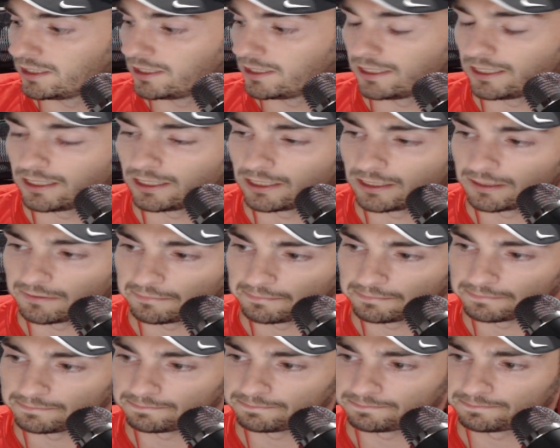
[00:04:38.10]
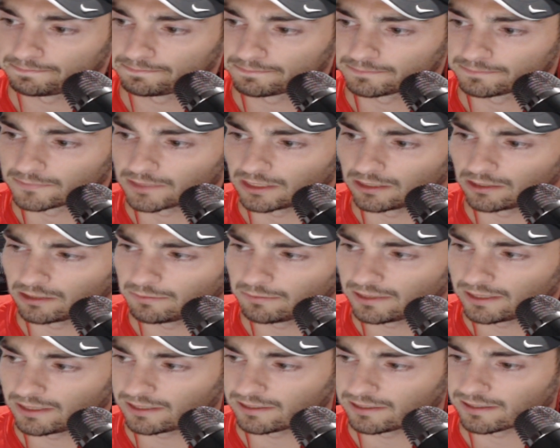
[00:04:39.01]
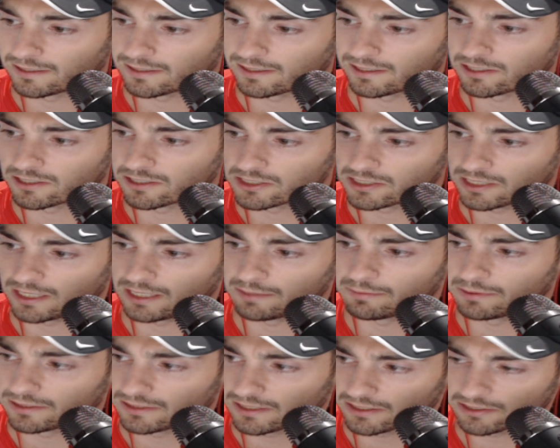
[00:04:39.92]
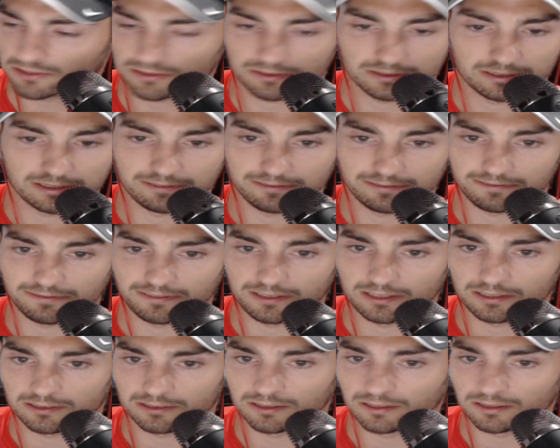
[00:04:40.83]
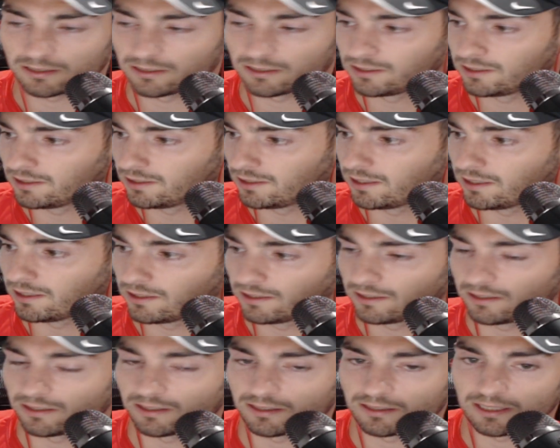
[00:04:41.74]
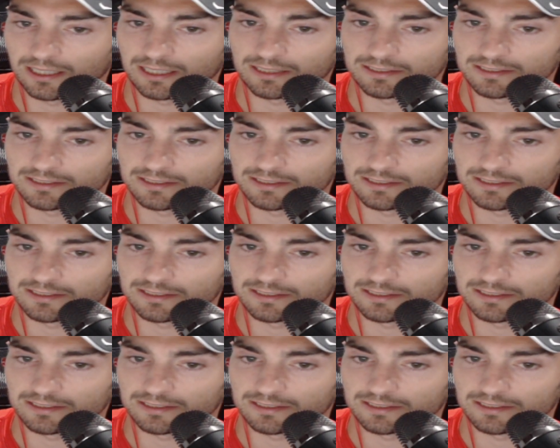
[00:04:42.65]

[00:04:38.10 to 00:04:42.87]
A little bit on the thinner side, but it doesn't really feel that